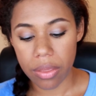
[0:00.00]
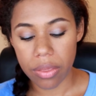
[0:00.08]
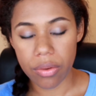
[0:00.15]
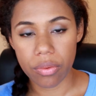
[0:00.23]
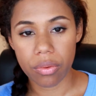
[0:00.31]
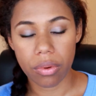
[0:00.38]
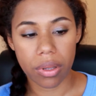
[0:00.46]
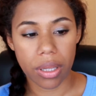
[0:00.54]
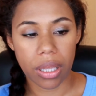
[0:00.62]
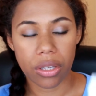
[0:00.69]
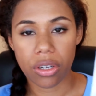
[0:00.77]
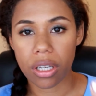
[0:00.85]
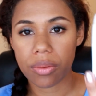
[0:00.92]

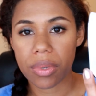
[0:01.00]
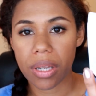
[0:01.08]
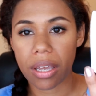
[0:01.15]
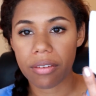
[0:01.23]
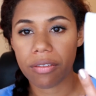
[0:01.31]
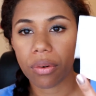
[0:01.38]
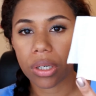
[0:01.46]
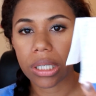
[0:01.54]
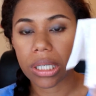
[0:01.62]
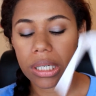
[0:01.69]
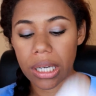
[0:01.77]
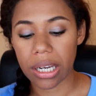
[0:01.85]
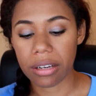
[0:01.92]
they charged me like
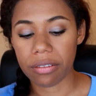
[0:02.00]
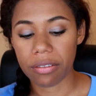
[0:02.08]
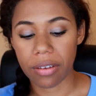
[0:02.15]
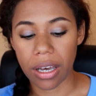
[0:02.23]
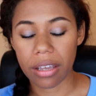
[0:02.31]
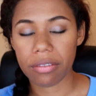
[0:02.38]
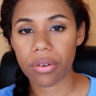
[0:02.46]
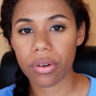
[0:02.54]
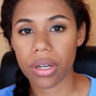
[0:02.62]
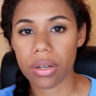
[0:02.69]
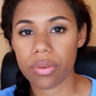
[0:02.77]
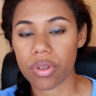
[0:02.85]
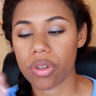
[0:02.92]
$14.95 for
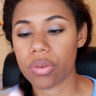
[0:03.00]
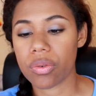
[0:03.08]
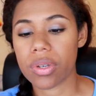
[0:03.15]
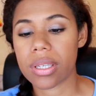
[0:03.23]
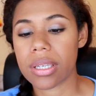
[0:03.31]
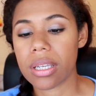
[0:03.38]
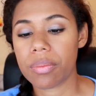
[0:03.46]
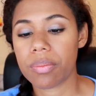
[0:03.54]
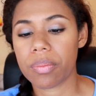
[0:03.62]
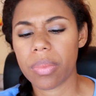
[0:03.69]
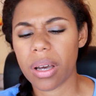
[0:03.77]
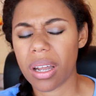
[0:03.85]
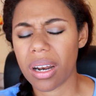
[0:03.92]
it. It was on the receipt,
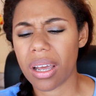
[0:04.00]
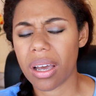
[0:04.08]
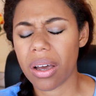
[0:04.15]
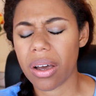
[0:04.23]
but